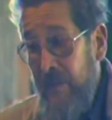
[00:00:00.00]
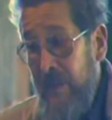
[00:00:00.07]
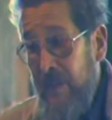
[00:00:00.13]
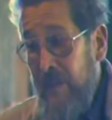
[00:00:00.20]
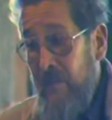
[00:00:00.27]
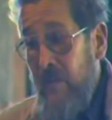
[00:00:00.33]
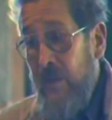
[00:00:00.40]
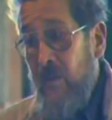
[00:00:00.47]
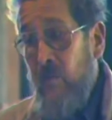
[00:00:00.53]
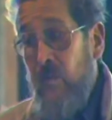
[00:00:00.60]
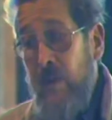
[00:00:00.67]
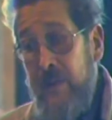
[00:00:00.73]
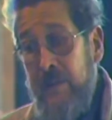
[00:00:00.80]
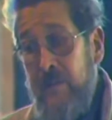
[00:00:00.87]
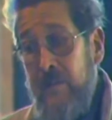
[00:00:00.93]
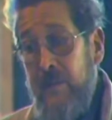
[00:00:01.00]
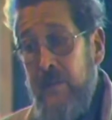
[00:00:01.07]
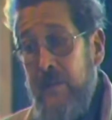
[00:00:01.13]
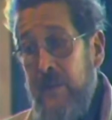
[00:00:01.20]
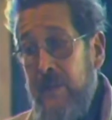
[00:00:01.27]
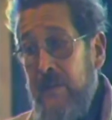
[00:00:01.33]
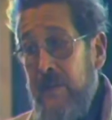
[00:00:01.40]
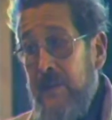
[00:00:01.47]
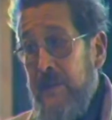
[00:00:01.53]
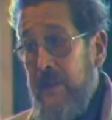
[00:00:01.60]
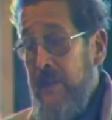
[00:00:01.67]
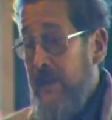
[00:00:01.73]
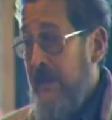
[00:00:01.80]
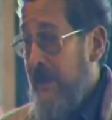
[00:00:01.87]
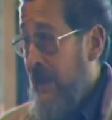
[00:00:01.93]
what a wonderful thing this
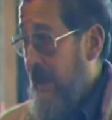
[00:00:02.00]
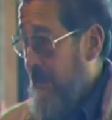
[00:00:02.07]
is. I'm